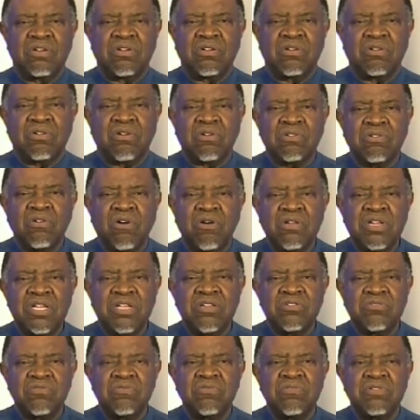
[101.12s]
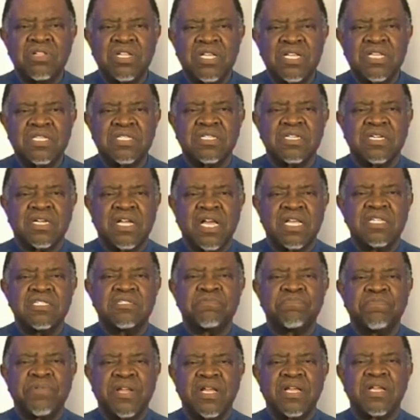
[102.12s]
Not only do these rains
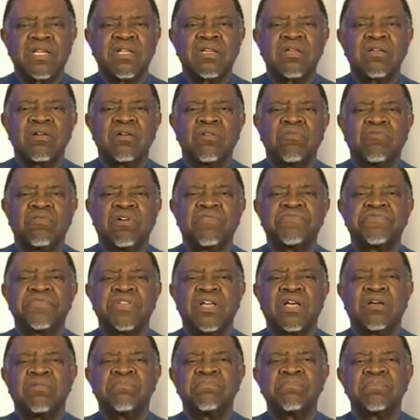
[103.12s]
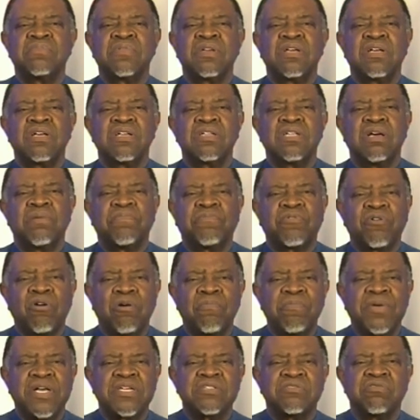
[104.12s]
bring with them the
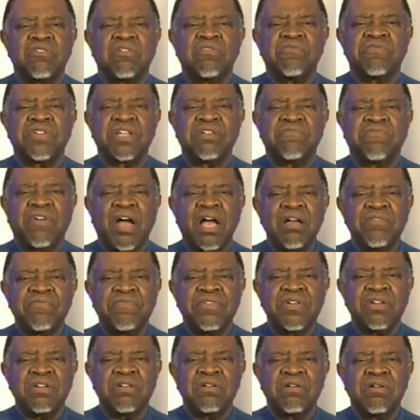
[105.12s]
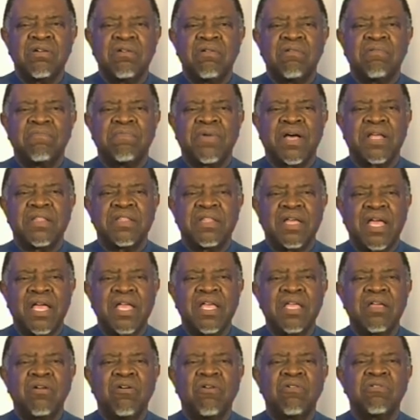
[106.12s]
promise of revival, but
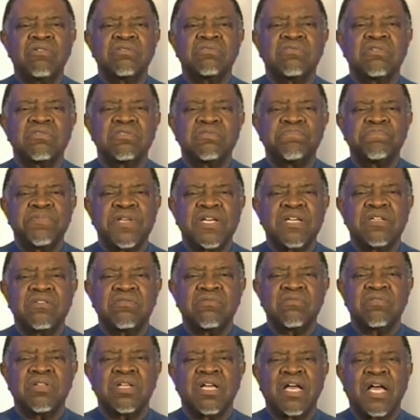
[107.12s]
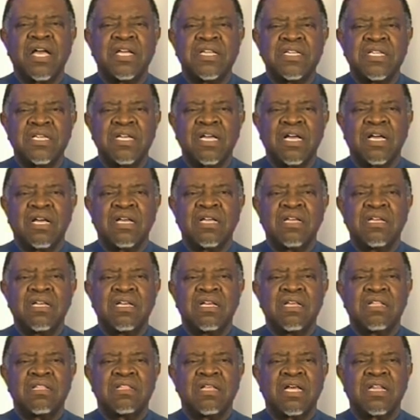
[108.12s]
they also speak to the idea
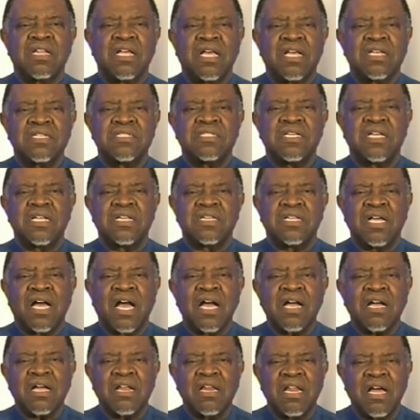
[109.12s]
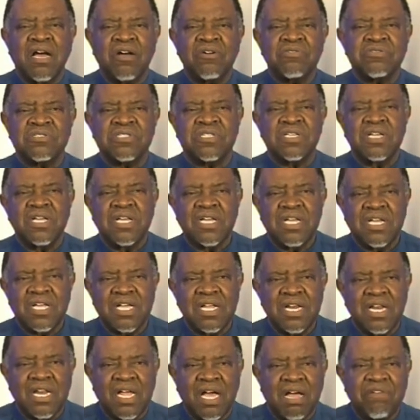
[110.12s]
that as the dark clouds
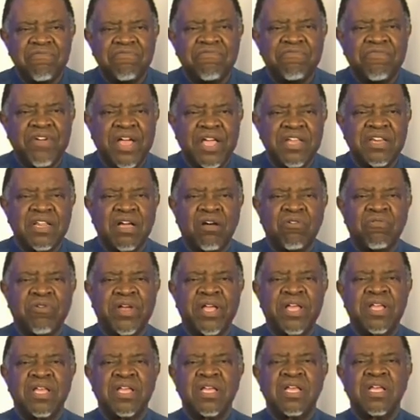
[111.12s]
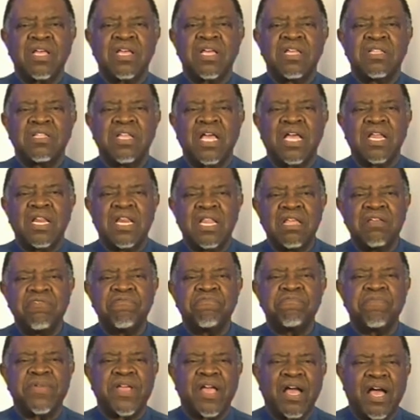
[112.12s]
in life fade away, they leave
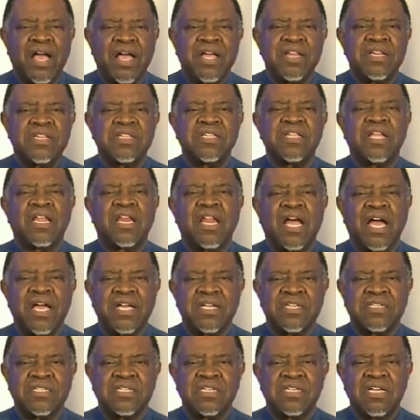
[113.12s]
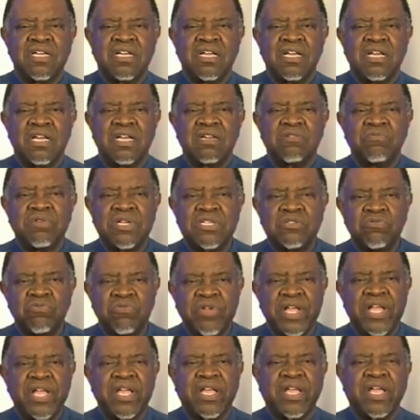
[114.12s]
behind the light in which
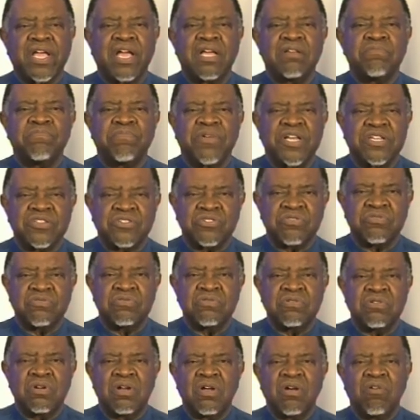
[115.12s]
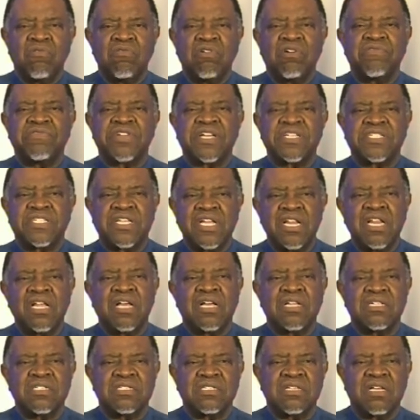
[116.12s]
we can pursue with
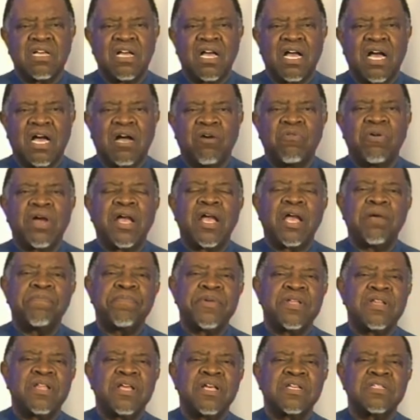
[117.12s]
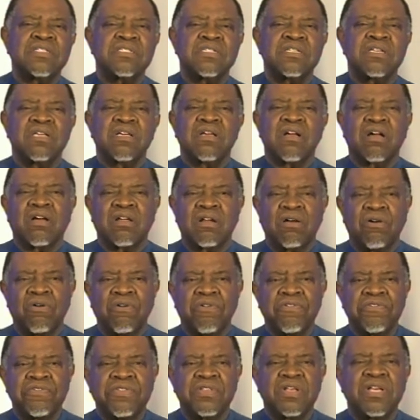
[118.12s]
resilience our happiness,
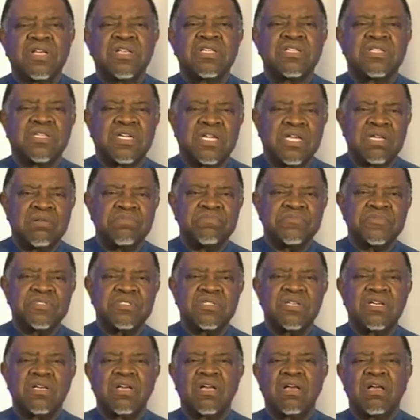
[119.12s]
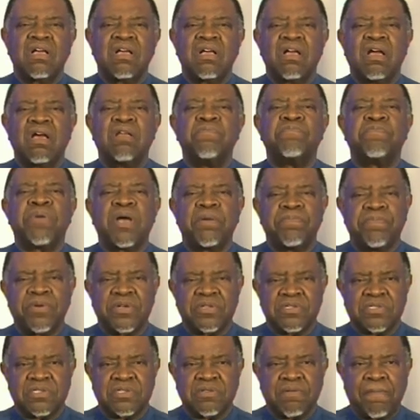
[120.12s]
growth, dreams, and
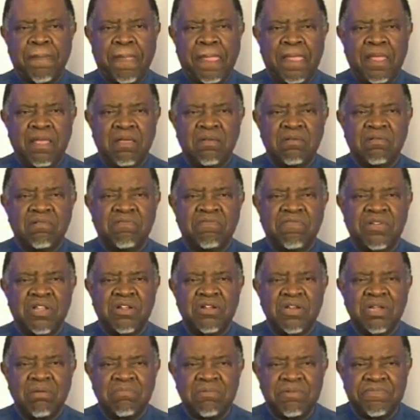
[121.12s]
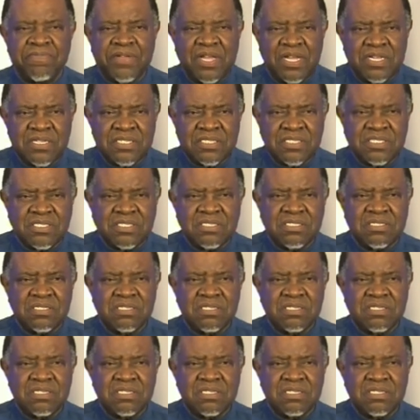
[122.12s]
purpose. Fellow Namibians,